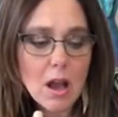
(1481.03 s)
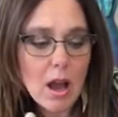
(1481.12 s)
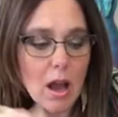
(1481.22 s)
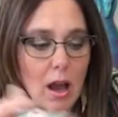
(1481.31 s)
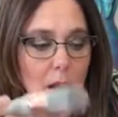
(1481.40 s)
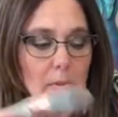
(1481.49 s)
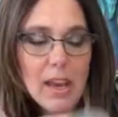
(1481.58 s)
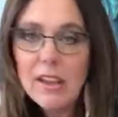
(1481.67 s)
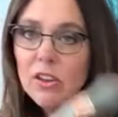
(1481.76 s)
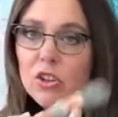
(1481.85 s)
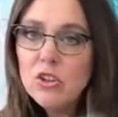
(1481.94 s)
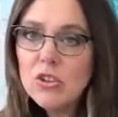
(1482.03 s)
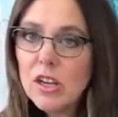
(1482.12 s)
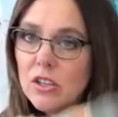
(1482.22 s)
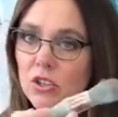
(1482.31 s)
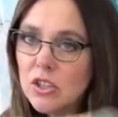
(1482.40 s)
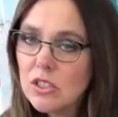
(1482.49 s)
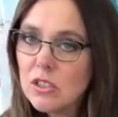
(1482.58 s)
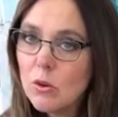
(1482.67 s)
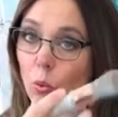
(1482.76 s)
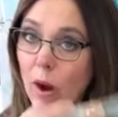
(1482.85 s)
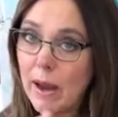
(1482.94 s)
And then you can just
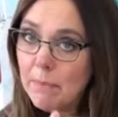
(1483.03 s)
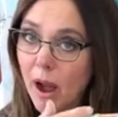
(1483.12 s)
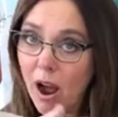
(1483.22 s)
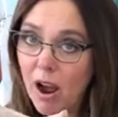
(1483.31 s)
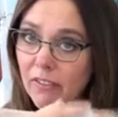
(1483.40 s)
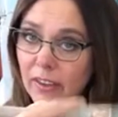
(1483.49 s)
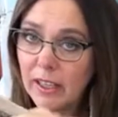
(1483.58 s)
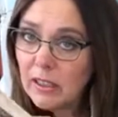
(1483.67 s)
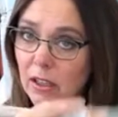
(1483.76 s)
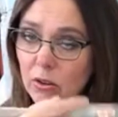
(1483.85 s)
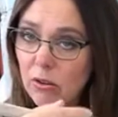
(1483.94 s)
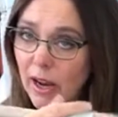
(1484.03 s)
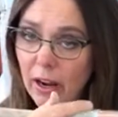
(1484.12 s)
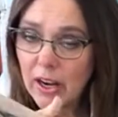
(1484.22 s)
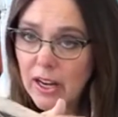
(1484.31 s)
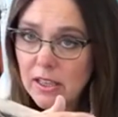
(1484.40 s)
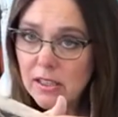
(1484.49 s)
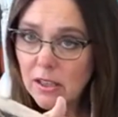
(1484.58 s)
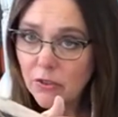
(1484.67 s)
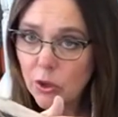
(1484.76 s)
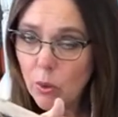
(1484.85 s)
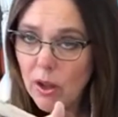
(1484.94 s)
wipe off in little areas if
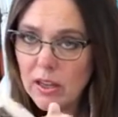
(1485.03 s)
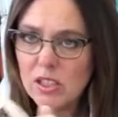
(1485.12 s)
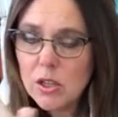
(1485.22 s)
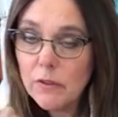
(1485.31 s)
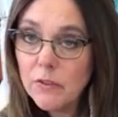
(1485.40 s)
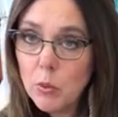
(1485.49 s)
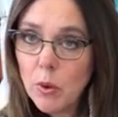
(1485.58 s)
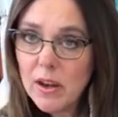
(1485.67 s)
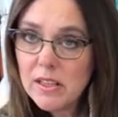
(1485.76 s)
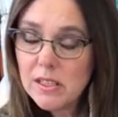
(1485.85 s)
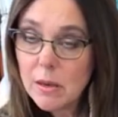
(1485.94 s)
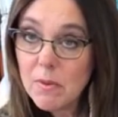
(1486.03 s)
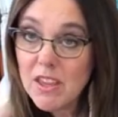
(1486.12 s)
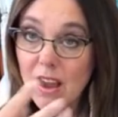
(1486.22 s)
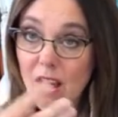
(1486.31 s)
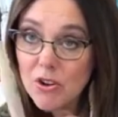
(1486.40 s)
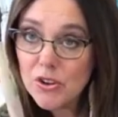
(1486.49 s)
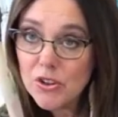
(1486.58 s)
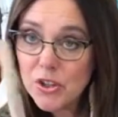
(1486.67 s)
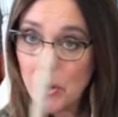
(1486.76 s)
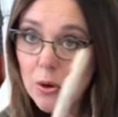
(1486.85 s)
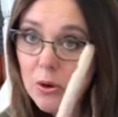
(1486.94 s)
you wanted. So if you wanted some of the
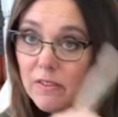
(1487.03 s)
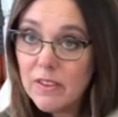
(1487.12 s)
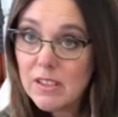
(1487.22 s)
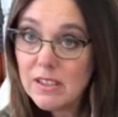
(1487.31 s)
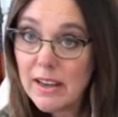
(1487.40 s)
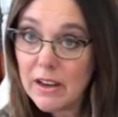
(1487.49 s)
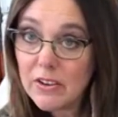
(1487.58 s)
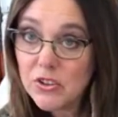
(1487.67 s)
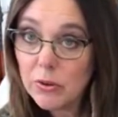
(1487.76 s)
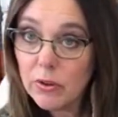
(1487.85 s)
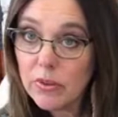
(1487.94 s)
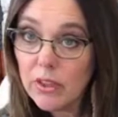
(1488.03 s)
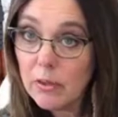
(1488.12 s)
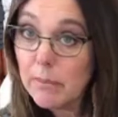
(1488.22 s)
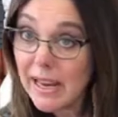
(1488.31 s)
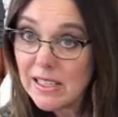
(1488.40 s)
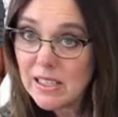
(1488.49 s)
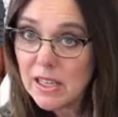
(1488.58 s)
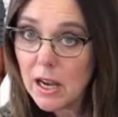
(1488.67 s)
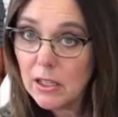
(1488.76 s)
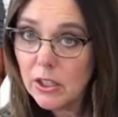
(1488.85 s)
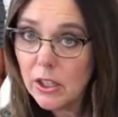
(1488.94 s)
undertone of this natural, the base
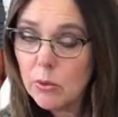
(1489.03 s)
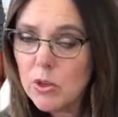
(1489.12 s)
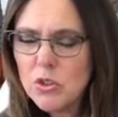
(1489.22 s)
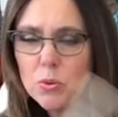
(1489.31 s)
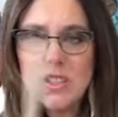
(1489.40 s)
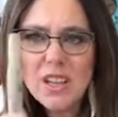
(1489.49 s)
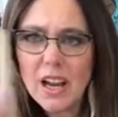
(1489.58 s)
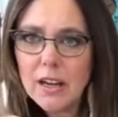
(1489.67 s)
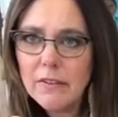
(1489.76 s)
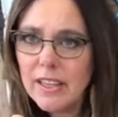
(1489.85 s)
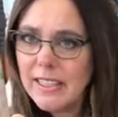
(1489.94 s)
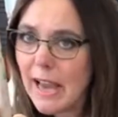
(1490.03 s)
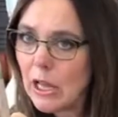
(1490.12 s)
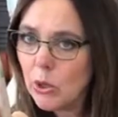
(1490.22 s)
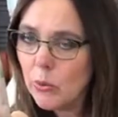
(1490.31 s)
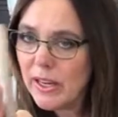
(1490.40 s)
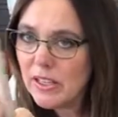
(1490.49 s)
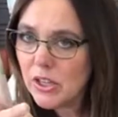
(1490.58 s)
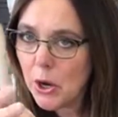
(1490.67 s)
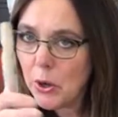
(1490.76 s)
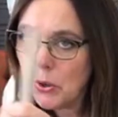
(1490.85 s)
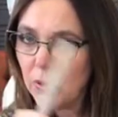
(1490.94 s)
color, which was kind of a yellowy
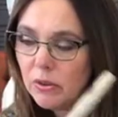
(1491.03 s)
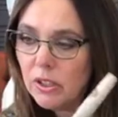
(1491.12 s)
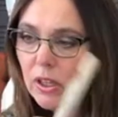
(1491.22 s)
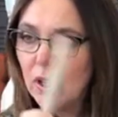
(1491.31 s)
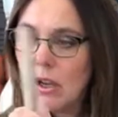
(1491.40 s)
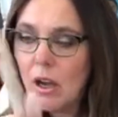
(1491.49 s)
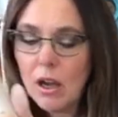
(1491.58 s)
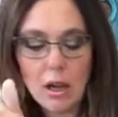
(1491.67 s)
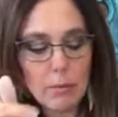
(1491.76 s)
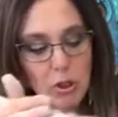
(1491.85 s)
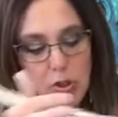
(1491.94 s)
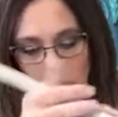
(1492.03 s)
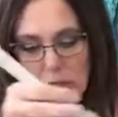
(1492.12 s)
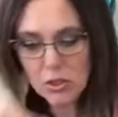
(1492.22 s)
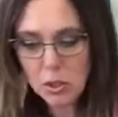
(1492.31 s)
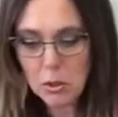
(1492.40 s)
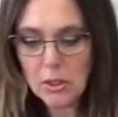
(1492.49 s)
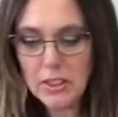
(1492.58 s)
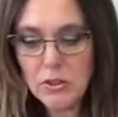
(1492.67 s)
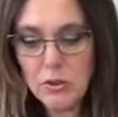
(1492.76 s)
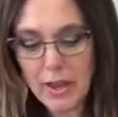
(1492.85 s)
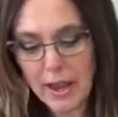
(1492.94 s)
tone, you could totally
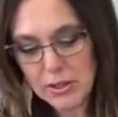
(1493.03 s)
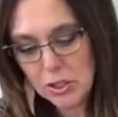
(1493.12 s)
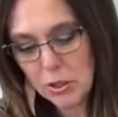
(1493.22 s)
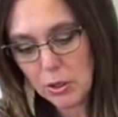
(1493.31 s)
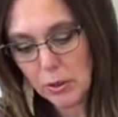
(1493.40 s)
do that too.